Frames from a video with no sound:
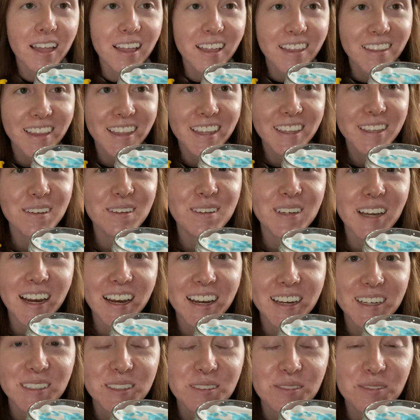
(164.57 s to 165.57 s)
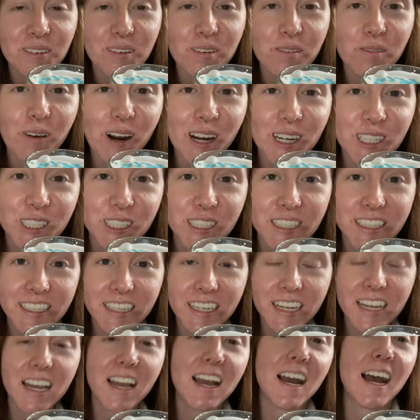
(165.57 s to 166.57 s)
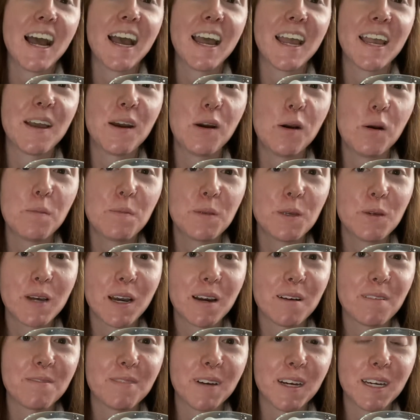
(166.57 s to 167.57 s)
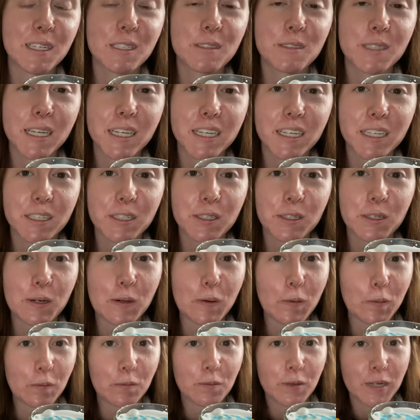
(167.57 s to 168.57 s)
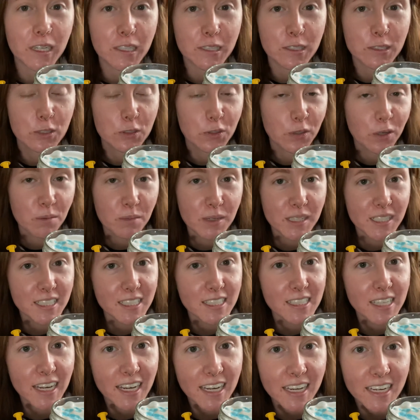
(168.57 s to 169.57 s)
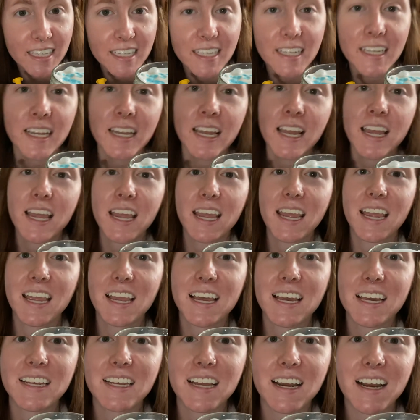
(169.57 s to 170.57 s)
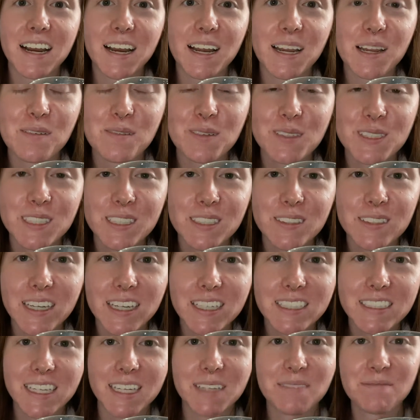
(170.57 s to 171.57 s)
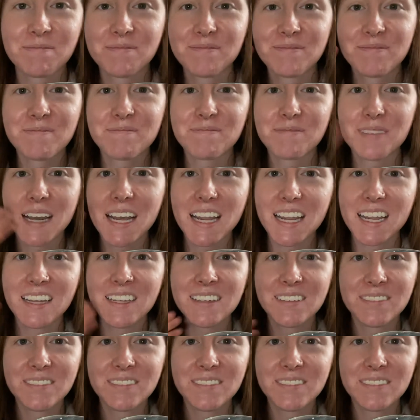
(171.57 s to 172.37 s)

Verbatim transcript: Thank you guys for watching. I hope you have fun creating your own brainstorm inside and I will see you next time. Bye.